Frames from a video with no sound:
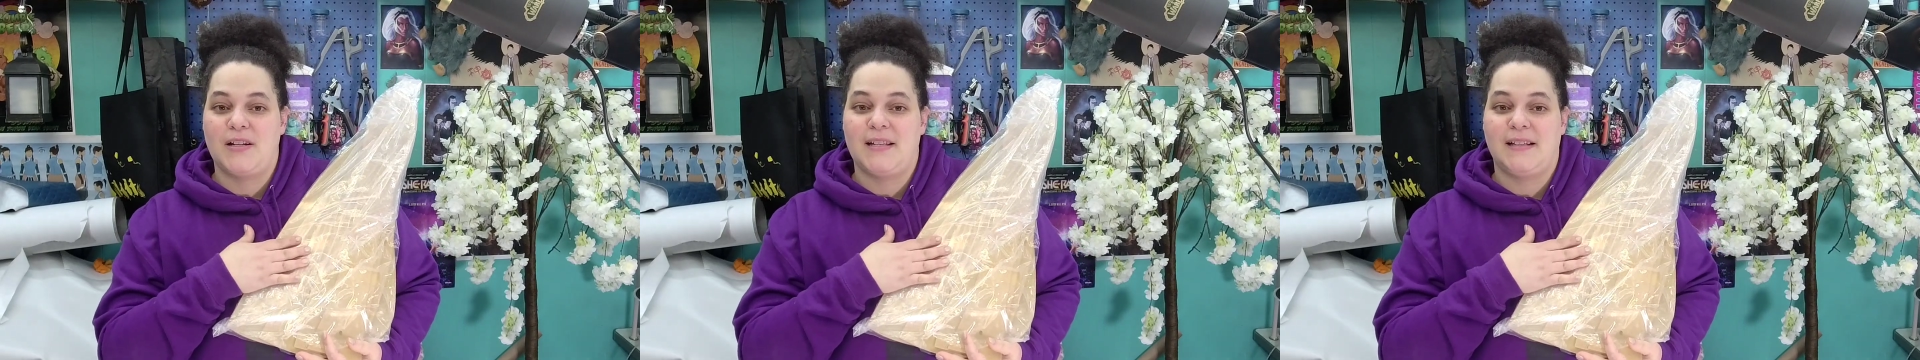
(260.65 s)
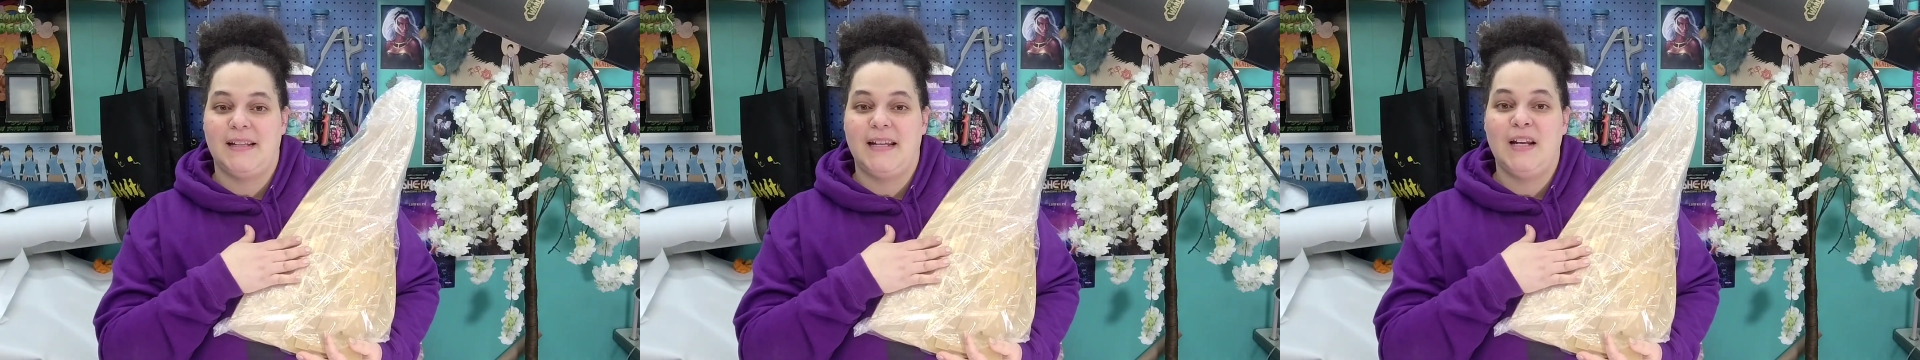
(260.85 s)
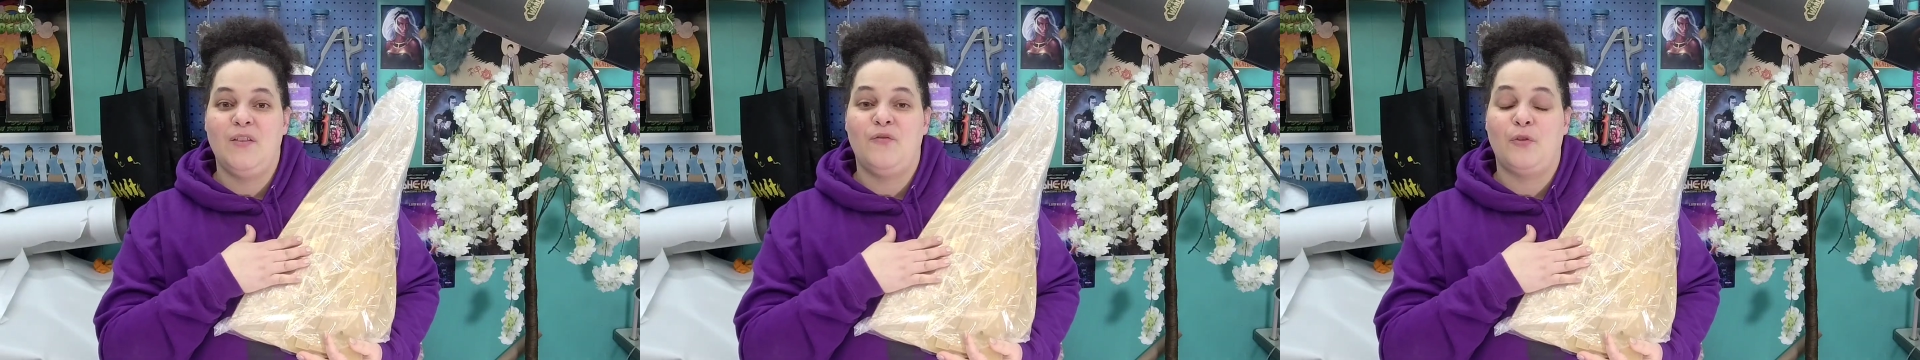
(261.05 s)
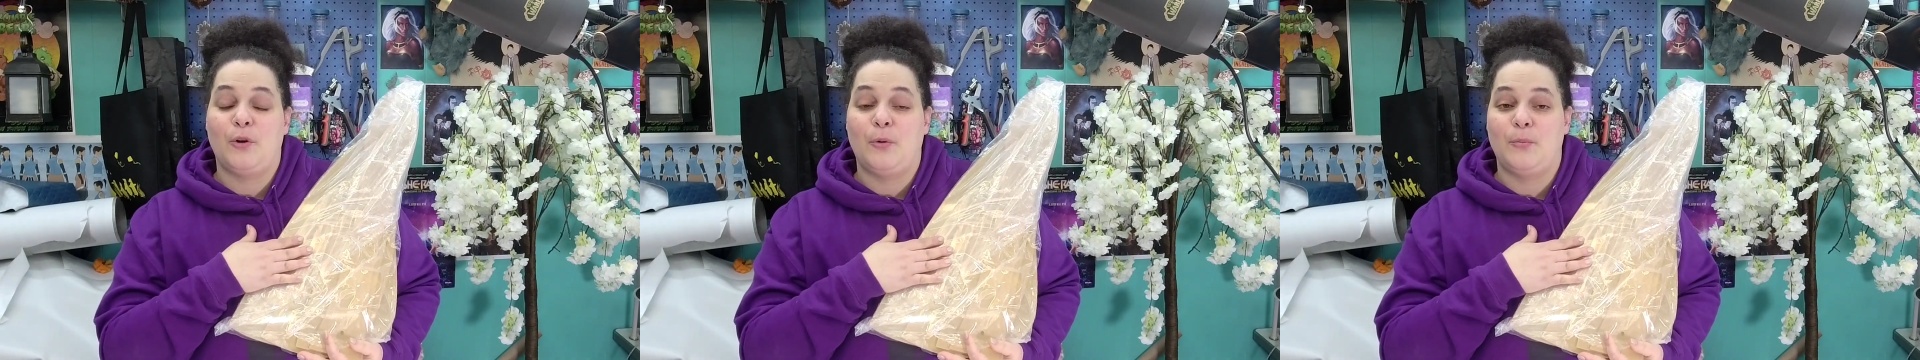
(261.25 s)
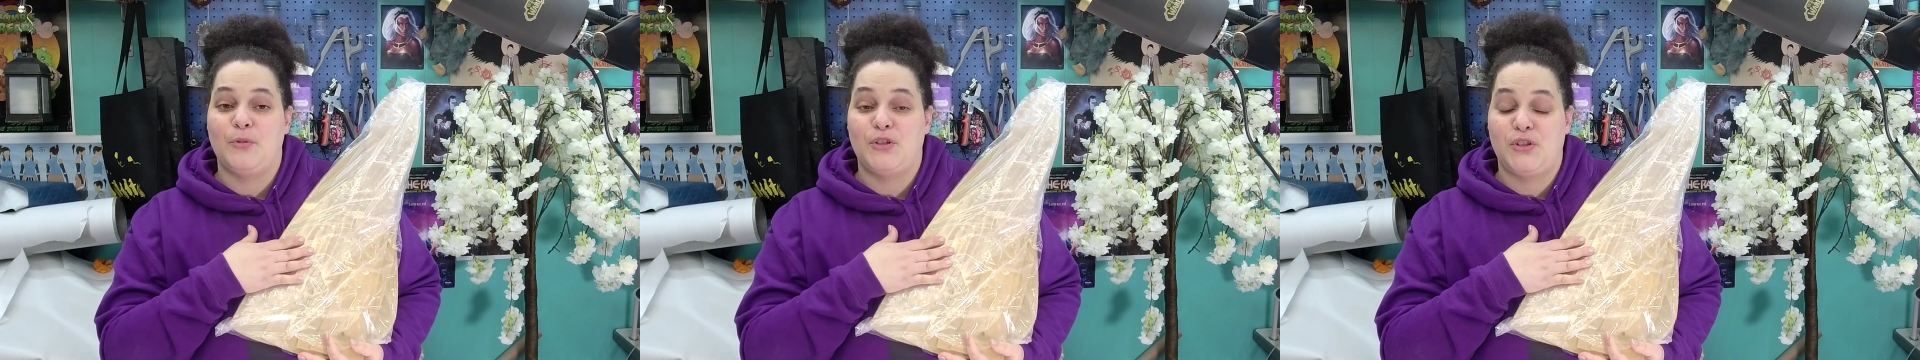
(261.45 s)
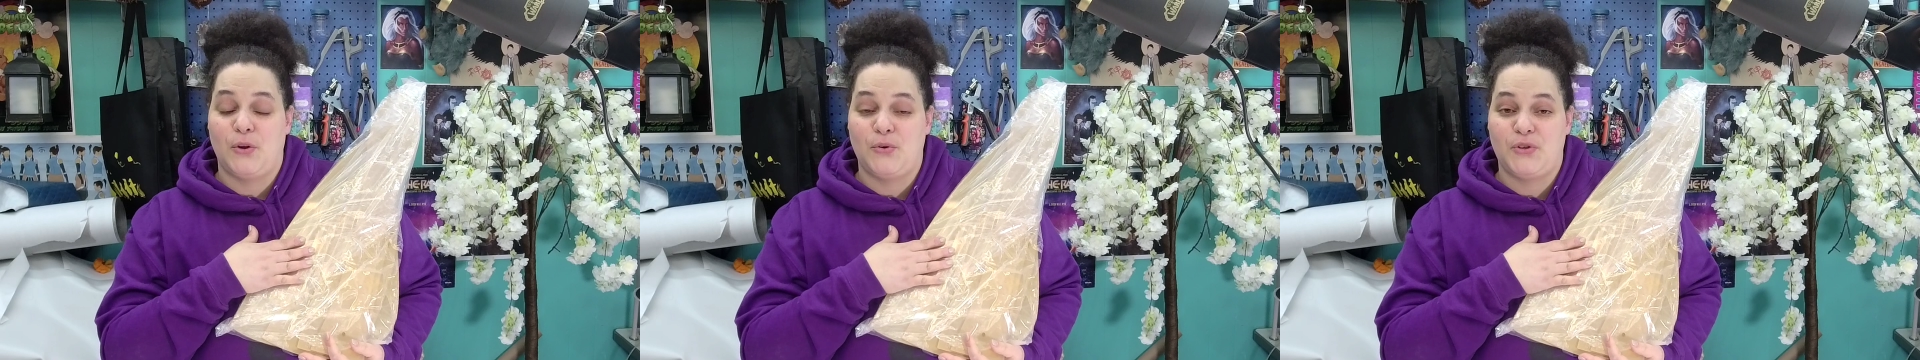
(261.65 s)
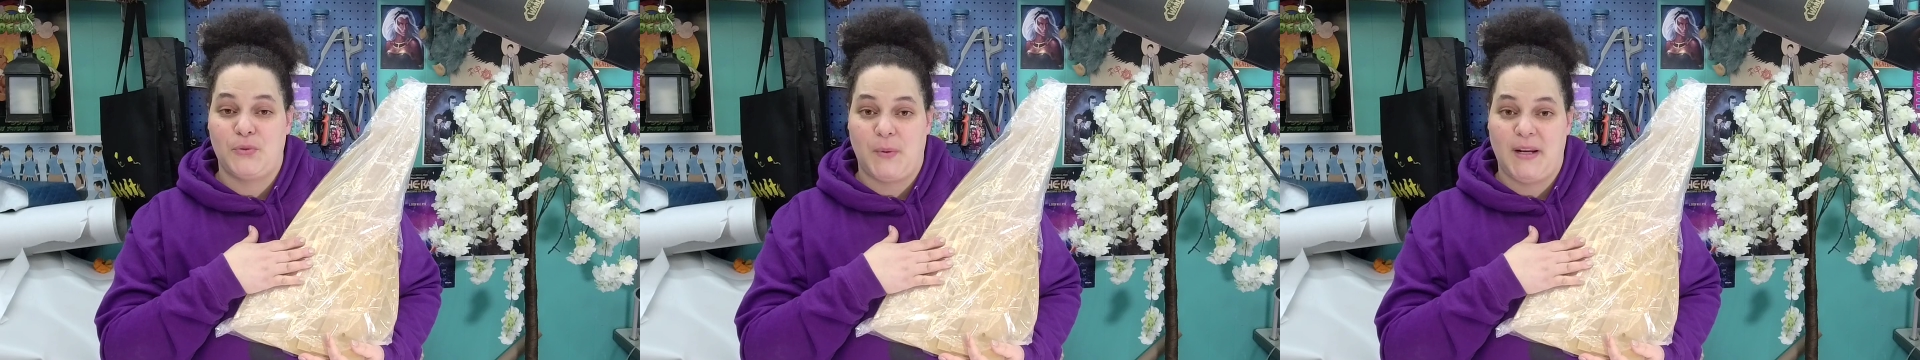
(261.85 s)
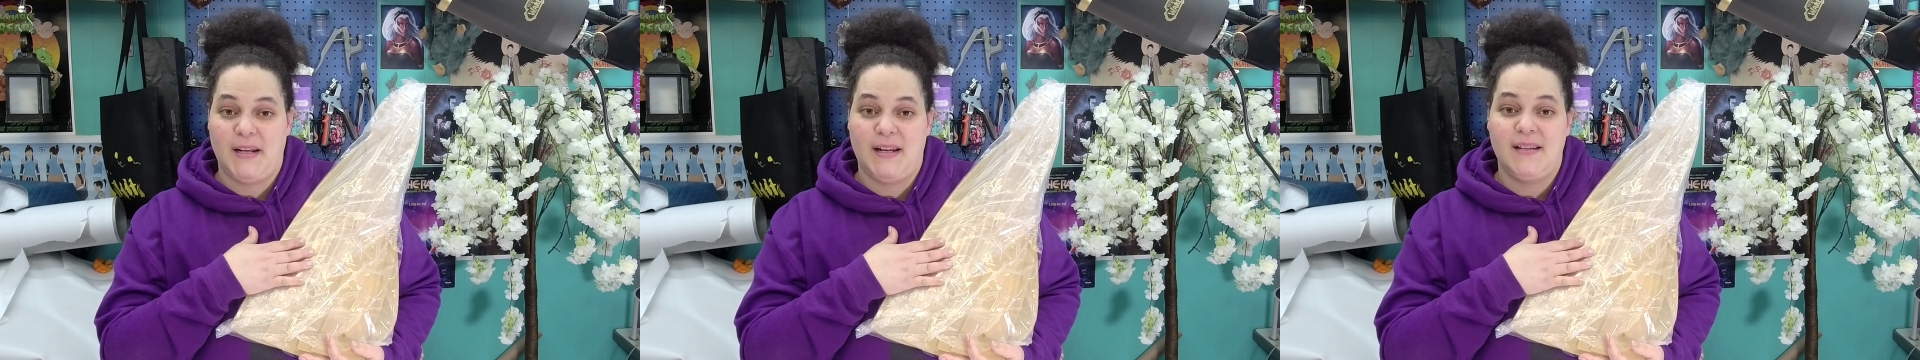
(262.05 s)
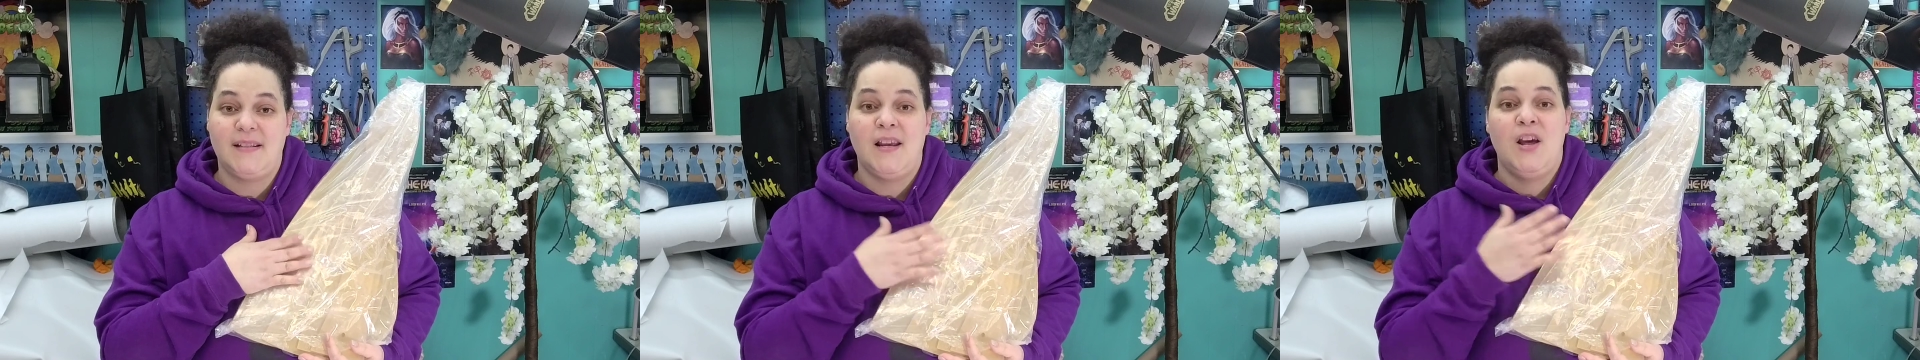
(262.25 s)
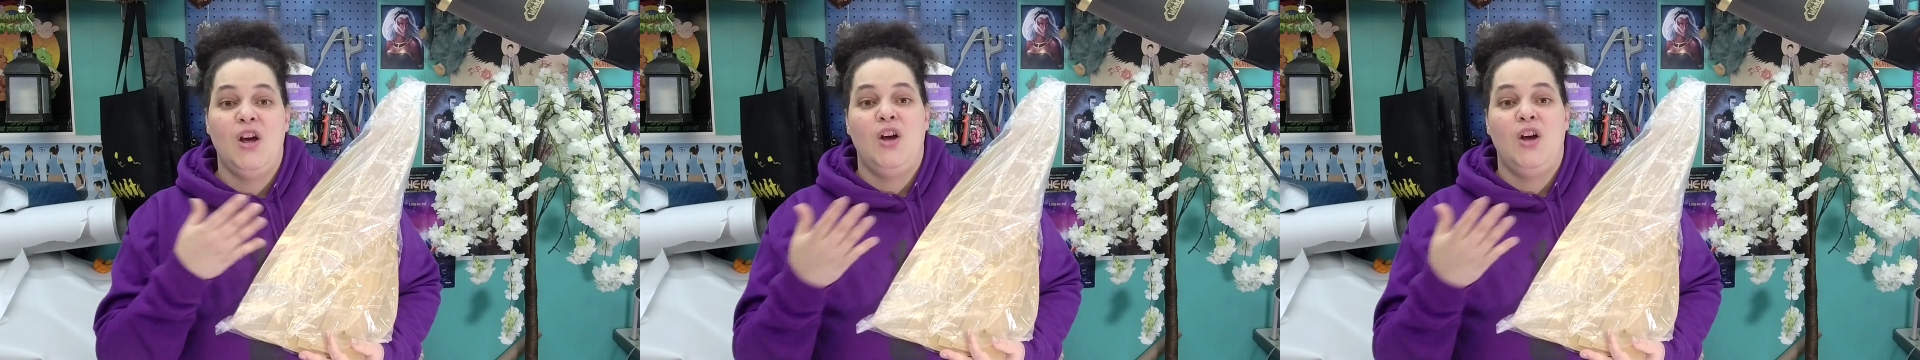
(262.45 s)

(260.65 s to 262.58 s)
Sling from Sew Sweetness.